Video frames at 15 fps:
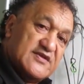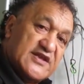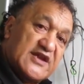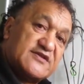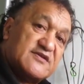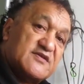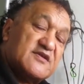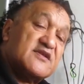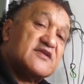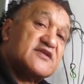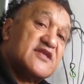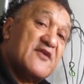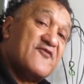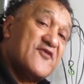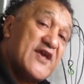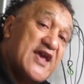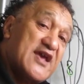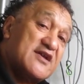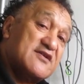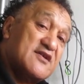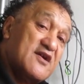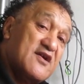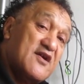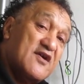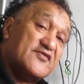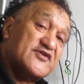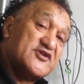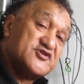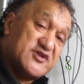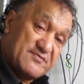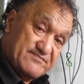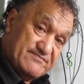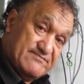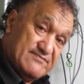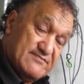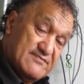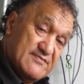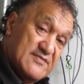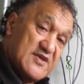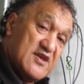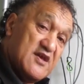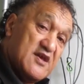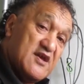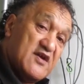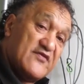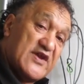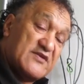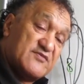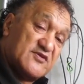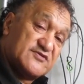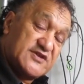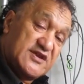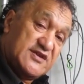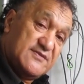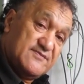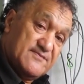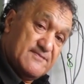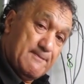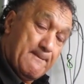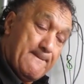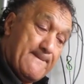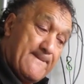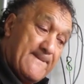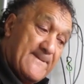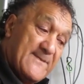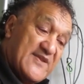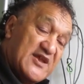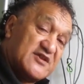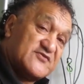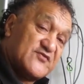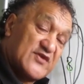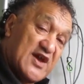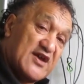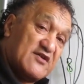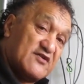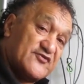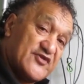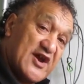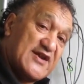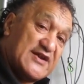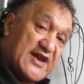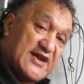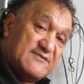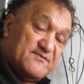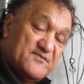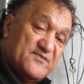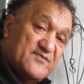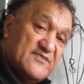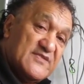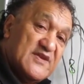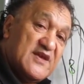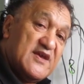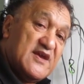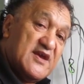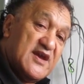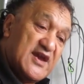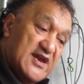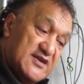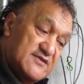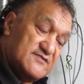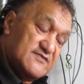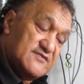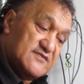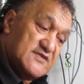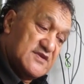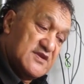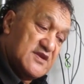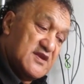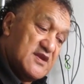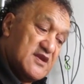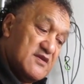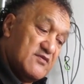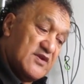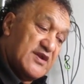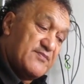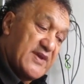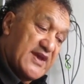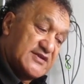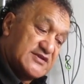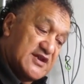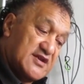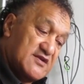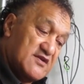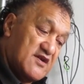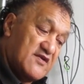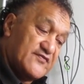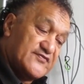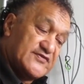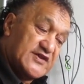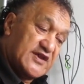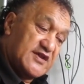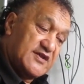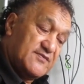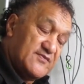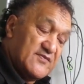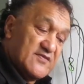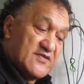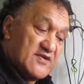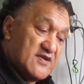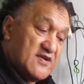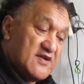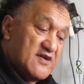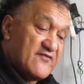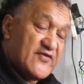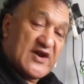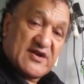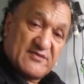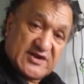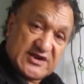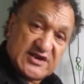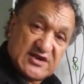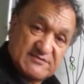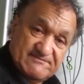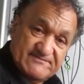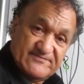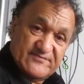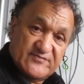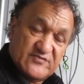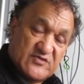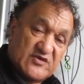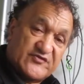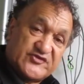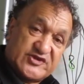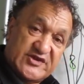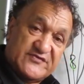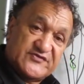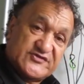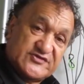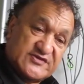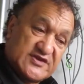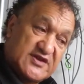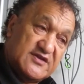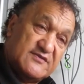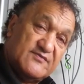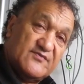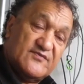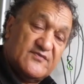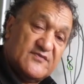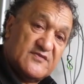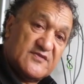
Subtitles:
that the flag on the ship of Admiralty is flying on dry land, and Willie Pater of the Whakamininga of Chiefs in